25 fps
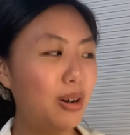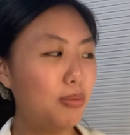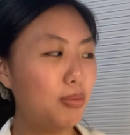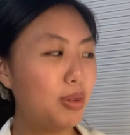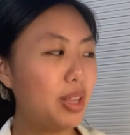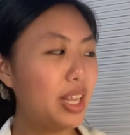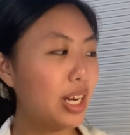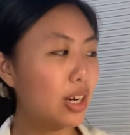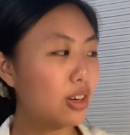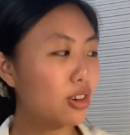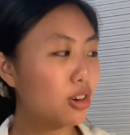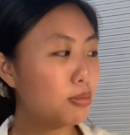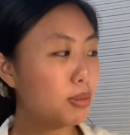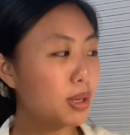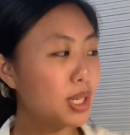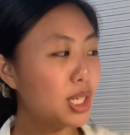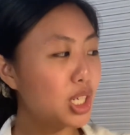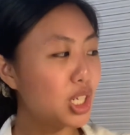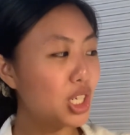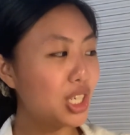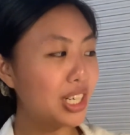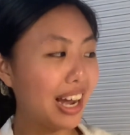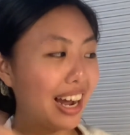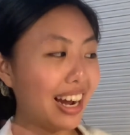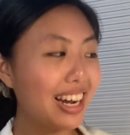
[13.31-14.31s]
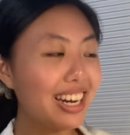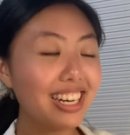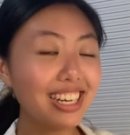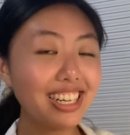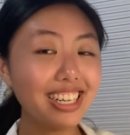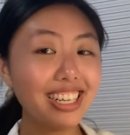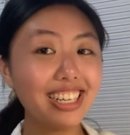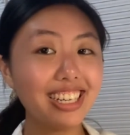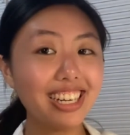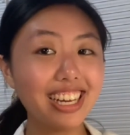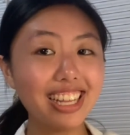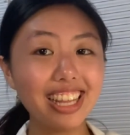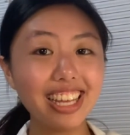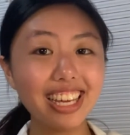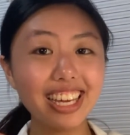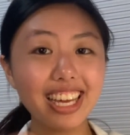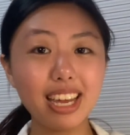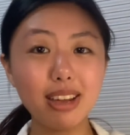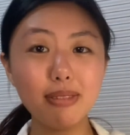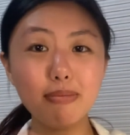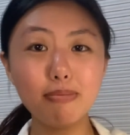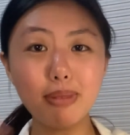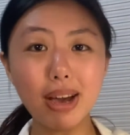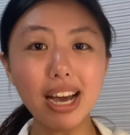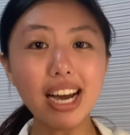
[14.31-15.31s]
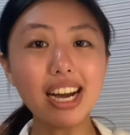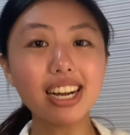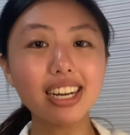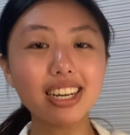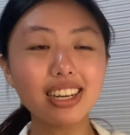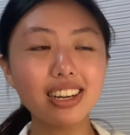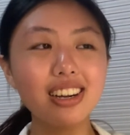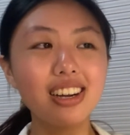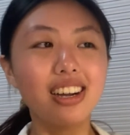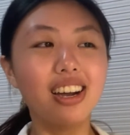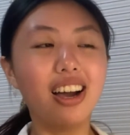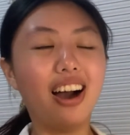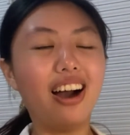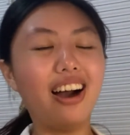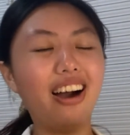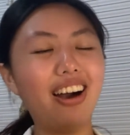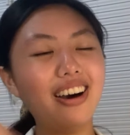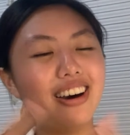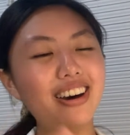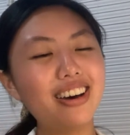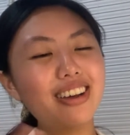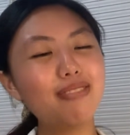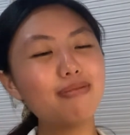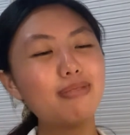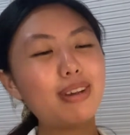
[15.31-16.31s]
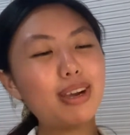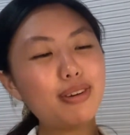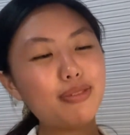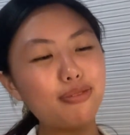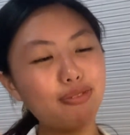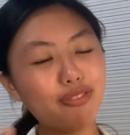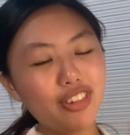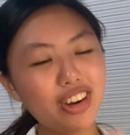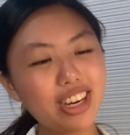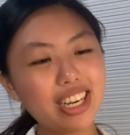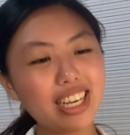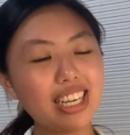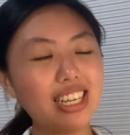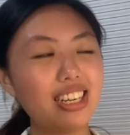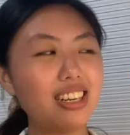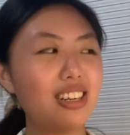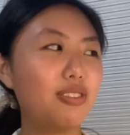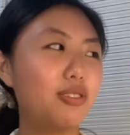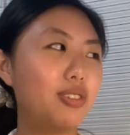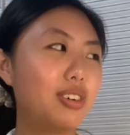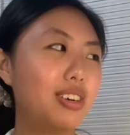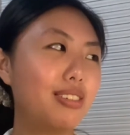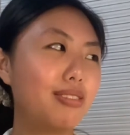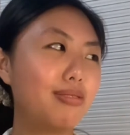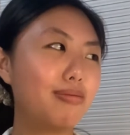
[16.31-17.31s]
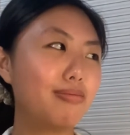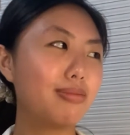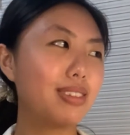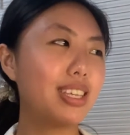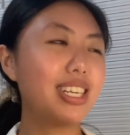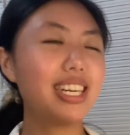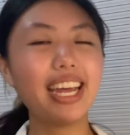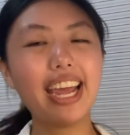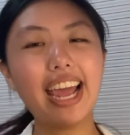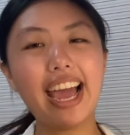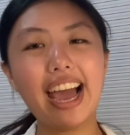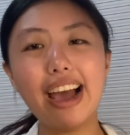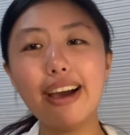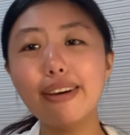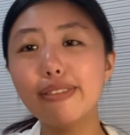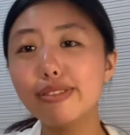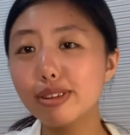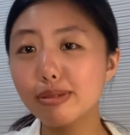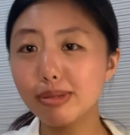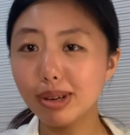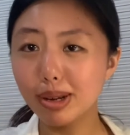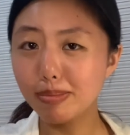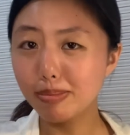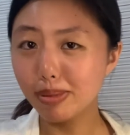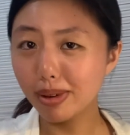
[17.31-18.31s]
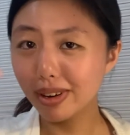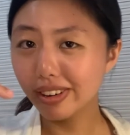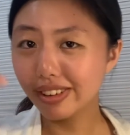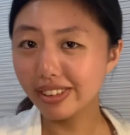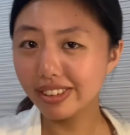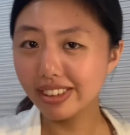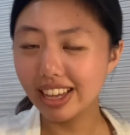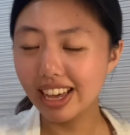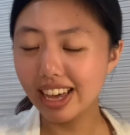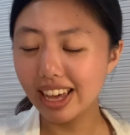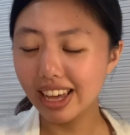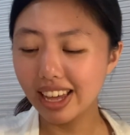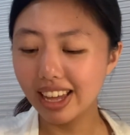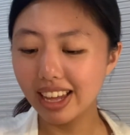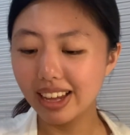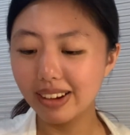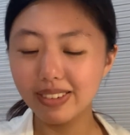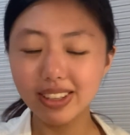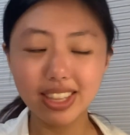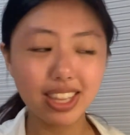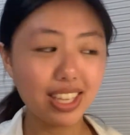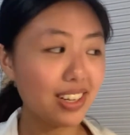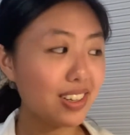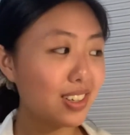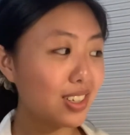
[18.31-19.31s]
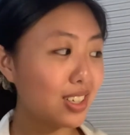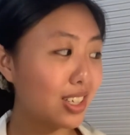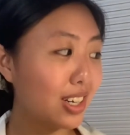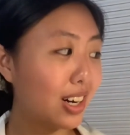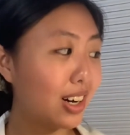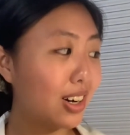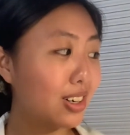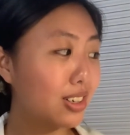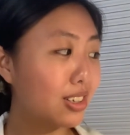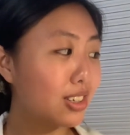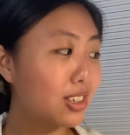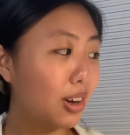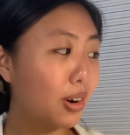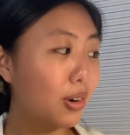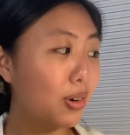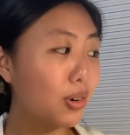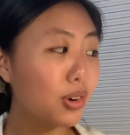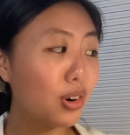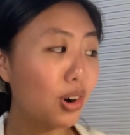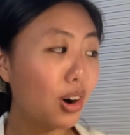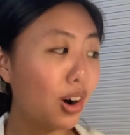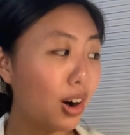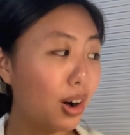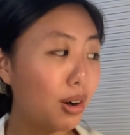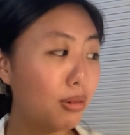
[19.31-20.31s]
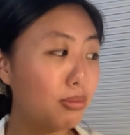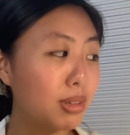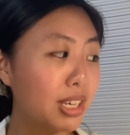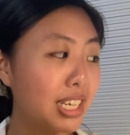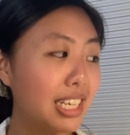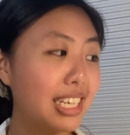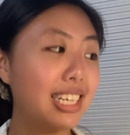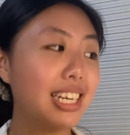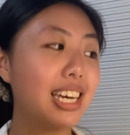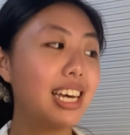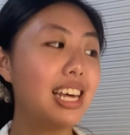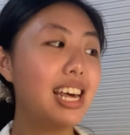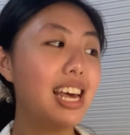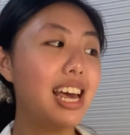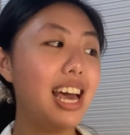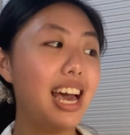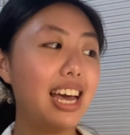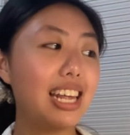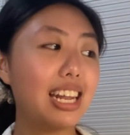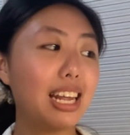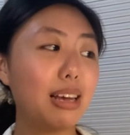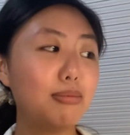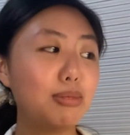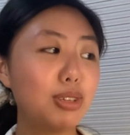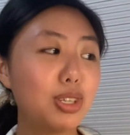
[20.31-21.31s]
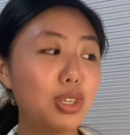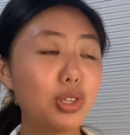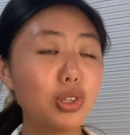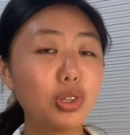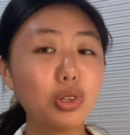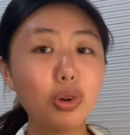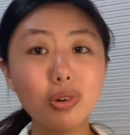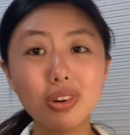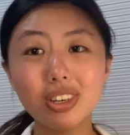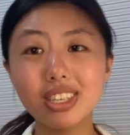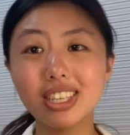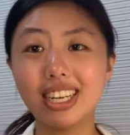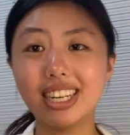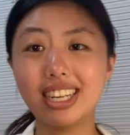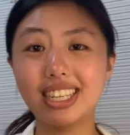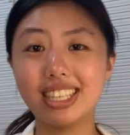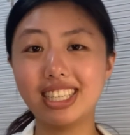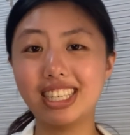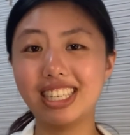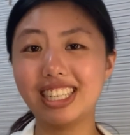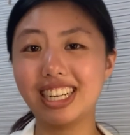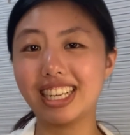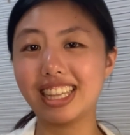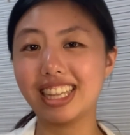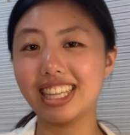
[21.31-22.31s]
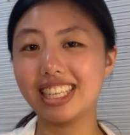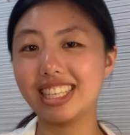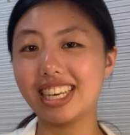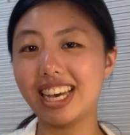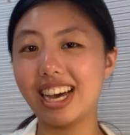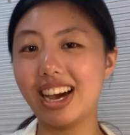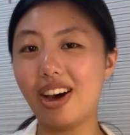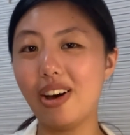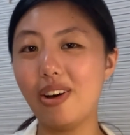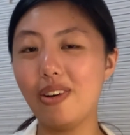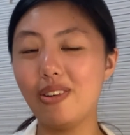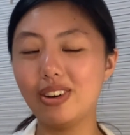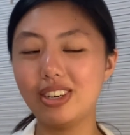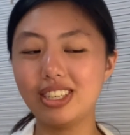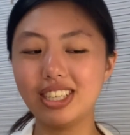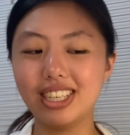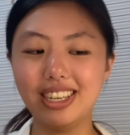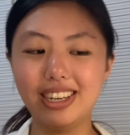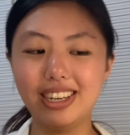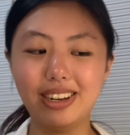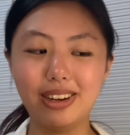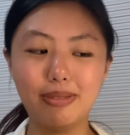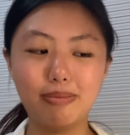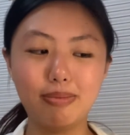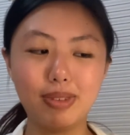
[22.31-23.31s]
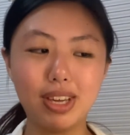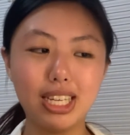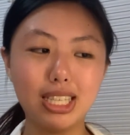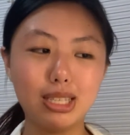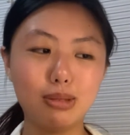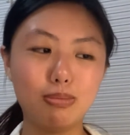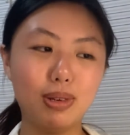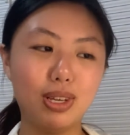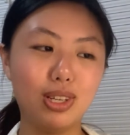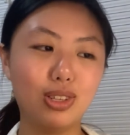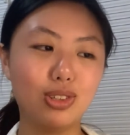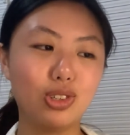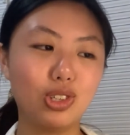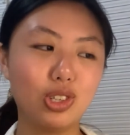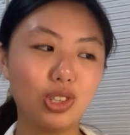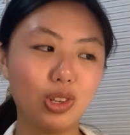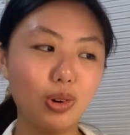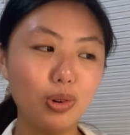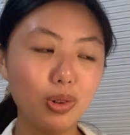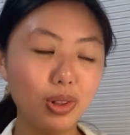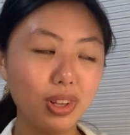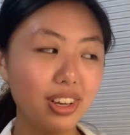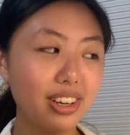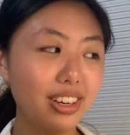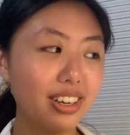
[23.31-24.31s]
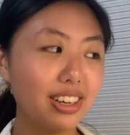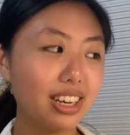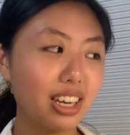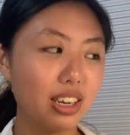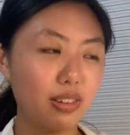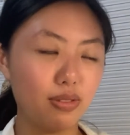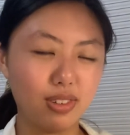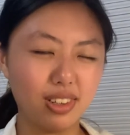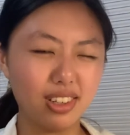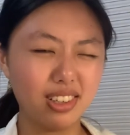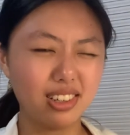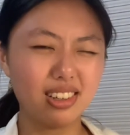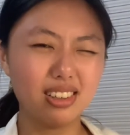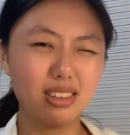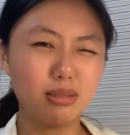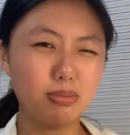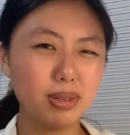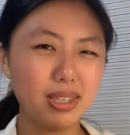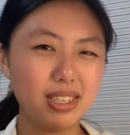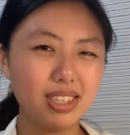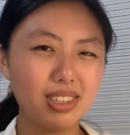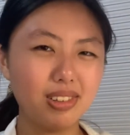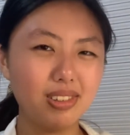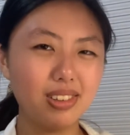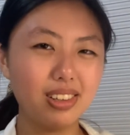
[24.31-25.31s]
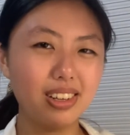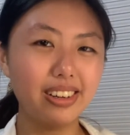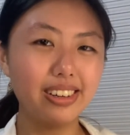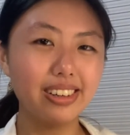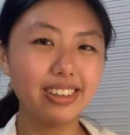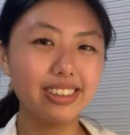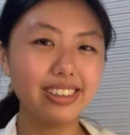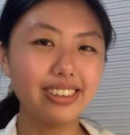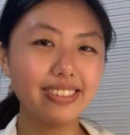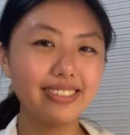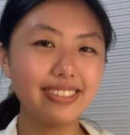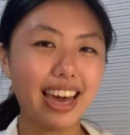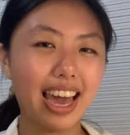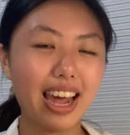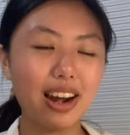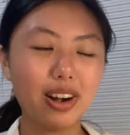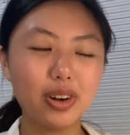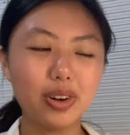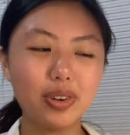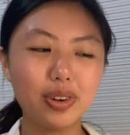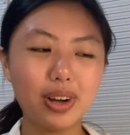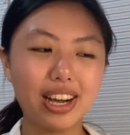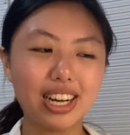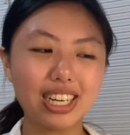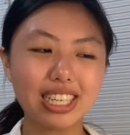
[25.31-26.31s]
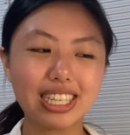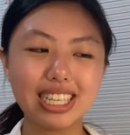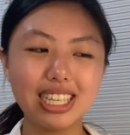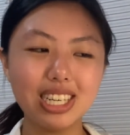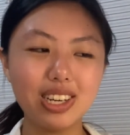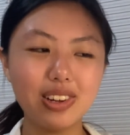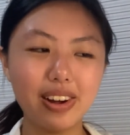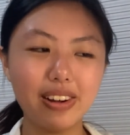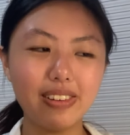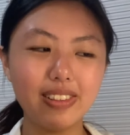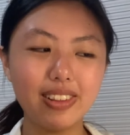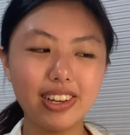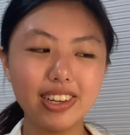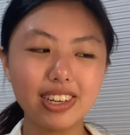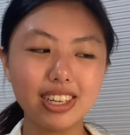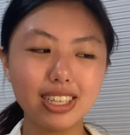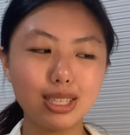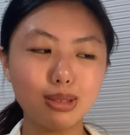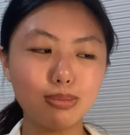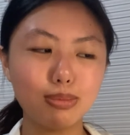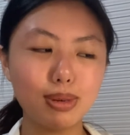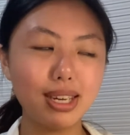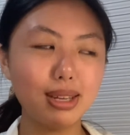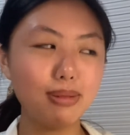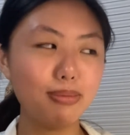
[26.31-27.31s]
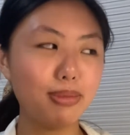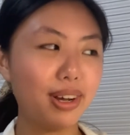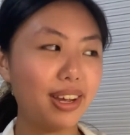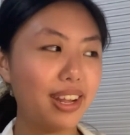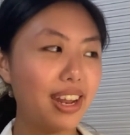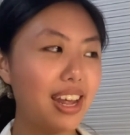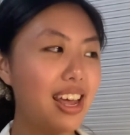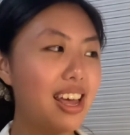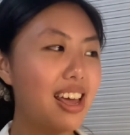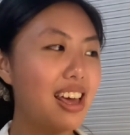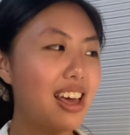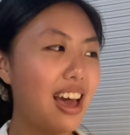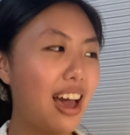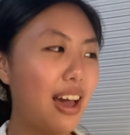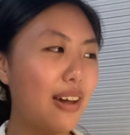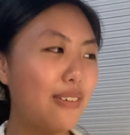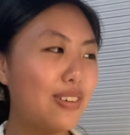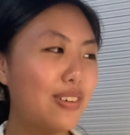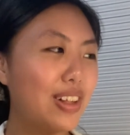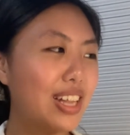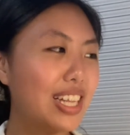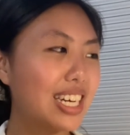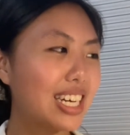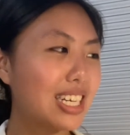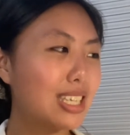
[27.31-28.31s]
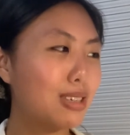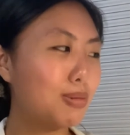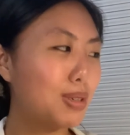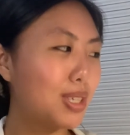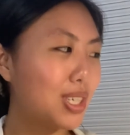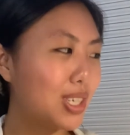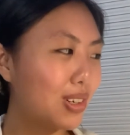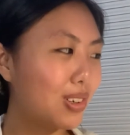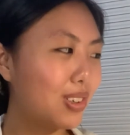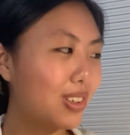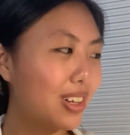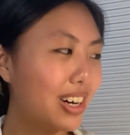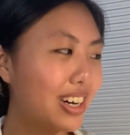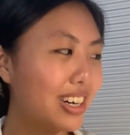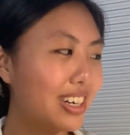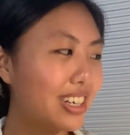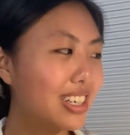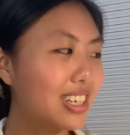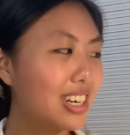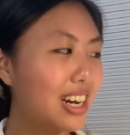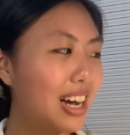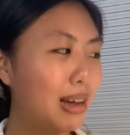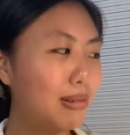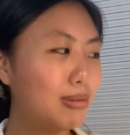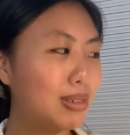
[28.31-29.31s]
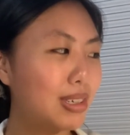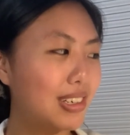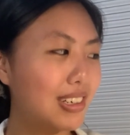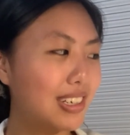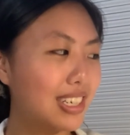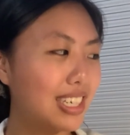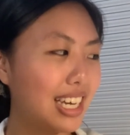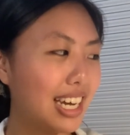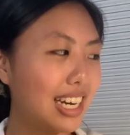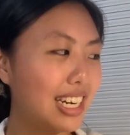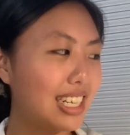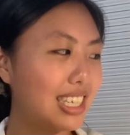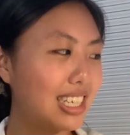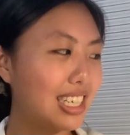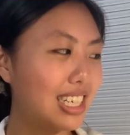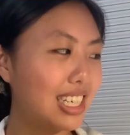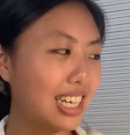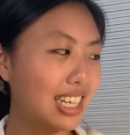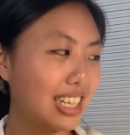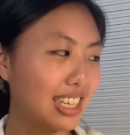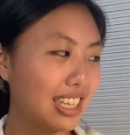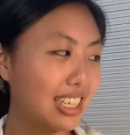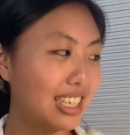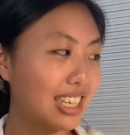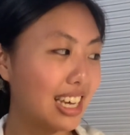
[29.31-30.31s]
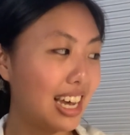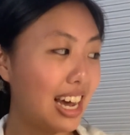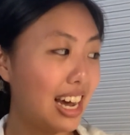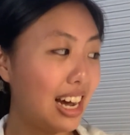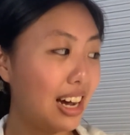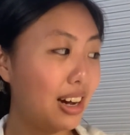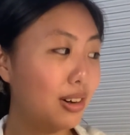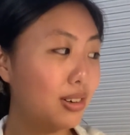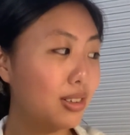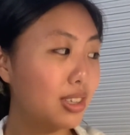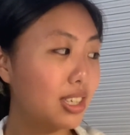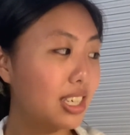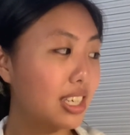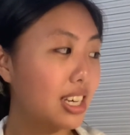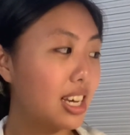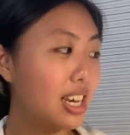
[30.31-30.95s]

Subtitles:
And that group is Shinee, and they came back on my the day after my birthday with their song Don't Call Me. And I'm so excited to check this out. It's been so long. I feel like it's been so long. I don't know how long it's been, but I feel like it's been so long. I'm so excited to check this out.